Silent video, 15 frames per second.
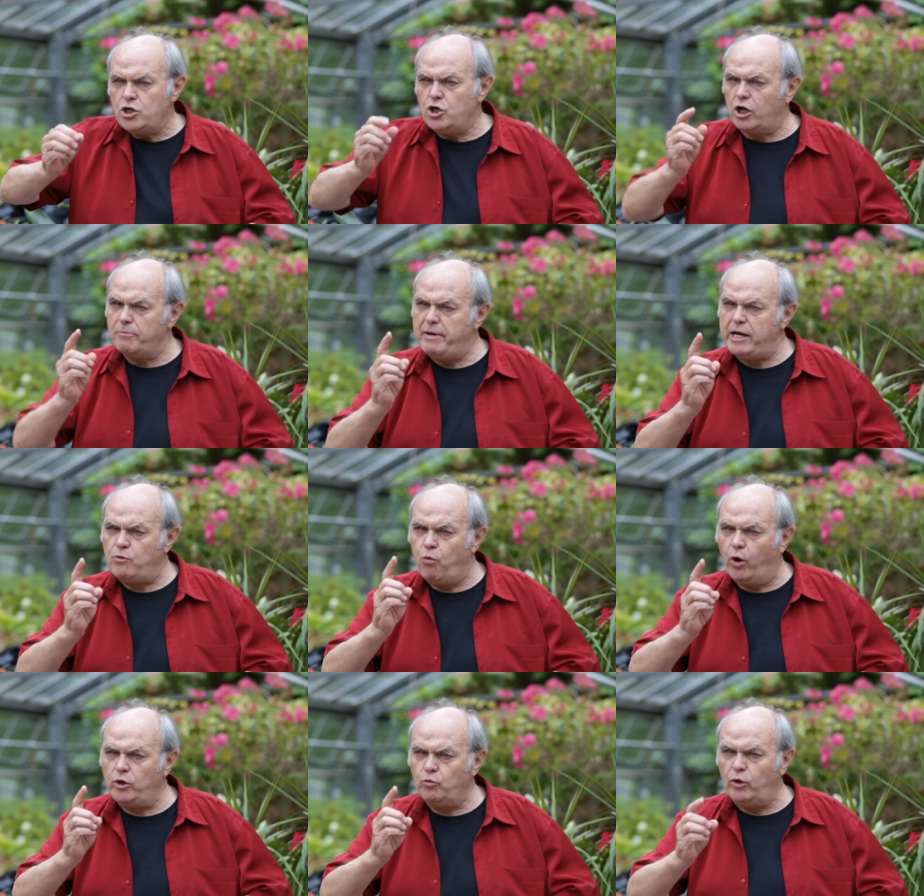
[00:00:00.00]
you can make
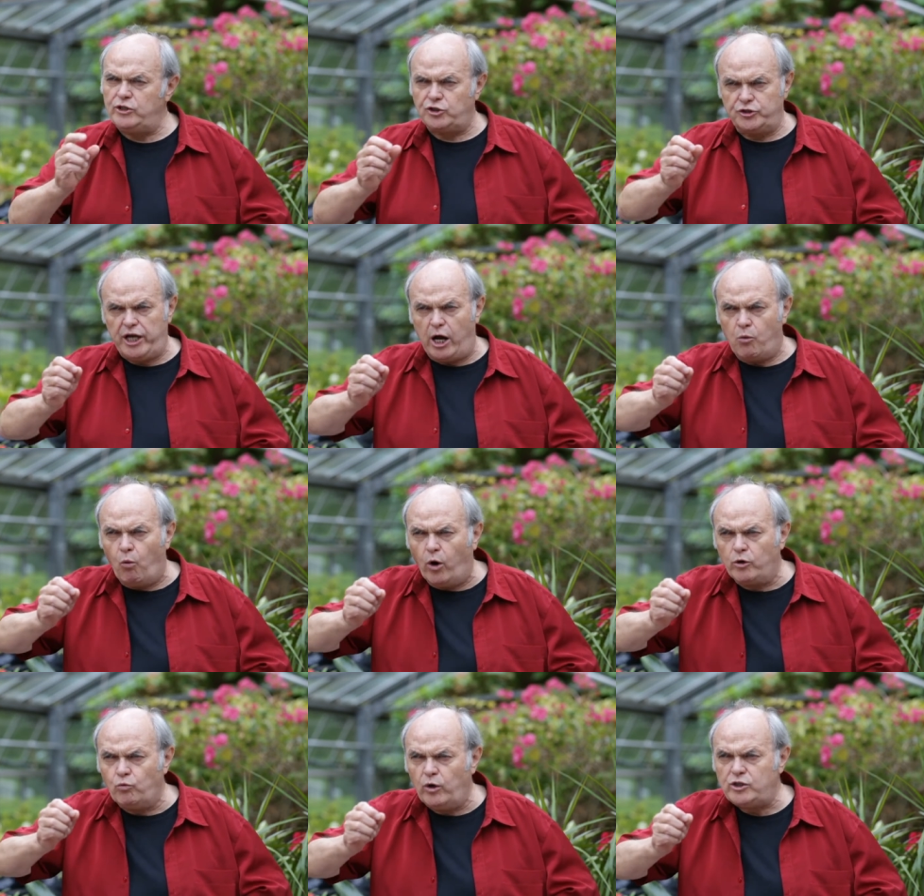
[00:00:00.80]
one wish, and that
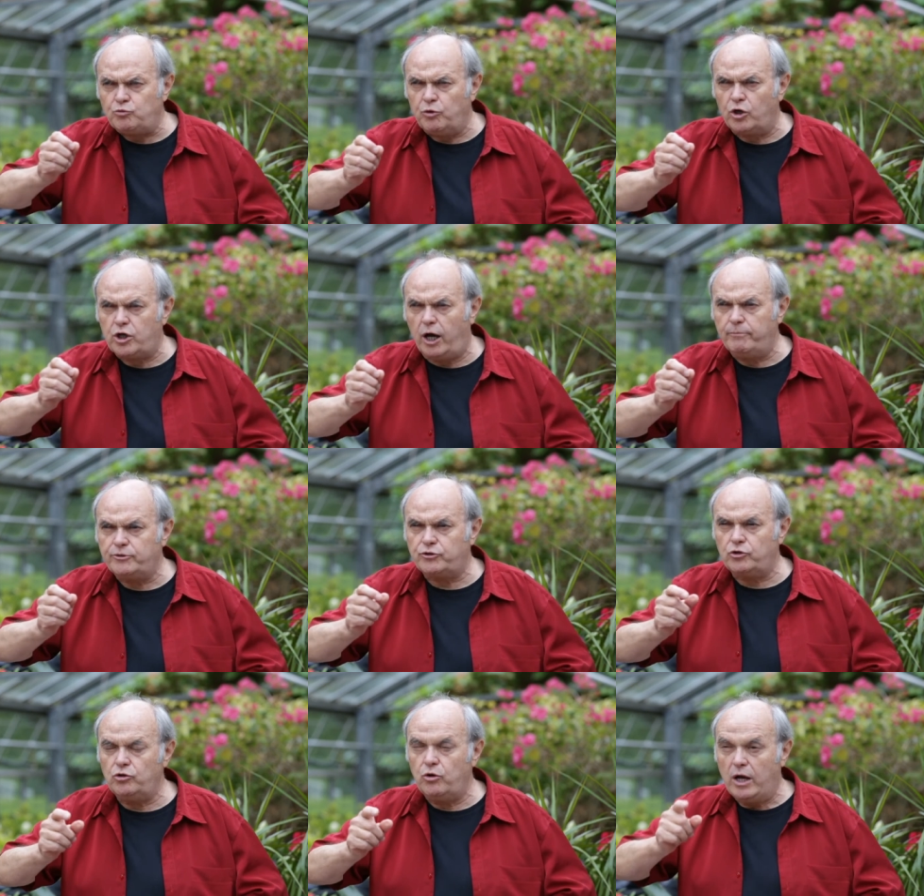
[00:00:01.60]
one wish will come
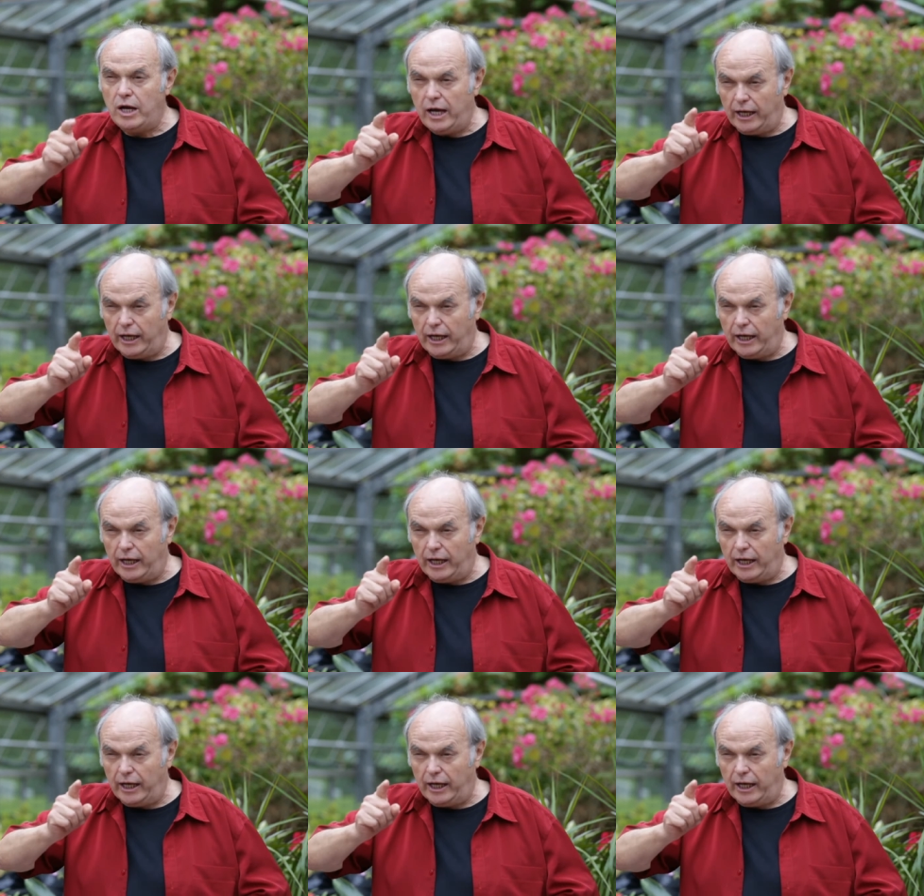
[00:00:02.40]
true